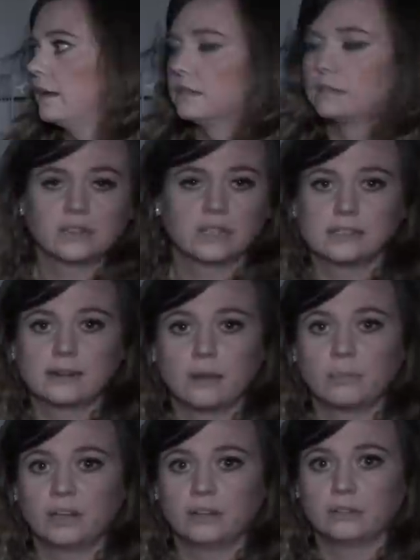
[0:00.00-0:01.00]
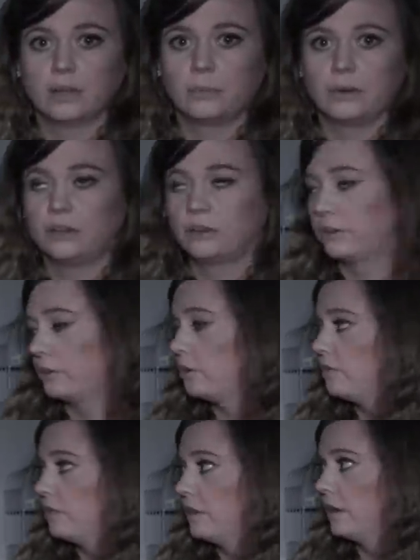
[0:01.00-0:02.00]
something's tapping on that window
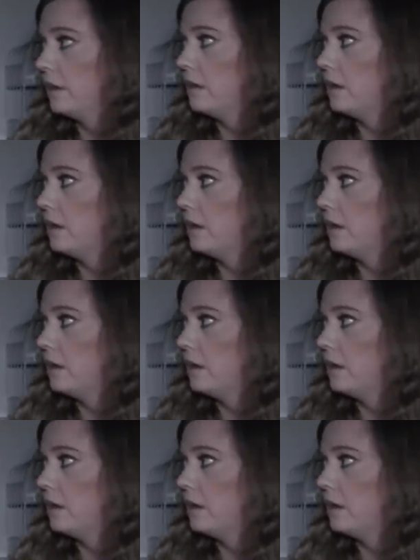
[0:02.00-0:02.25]
over there.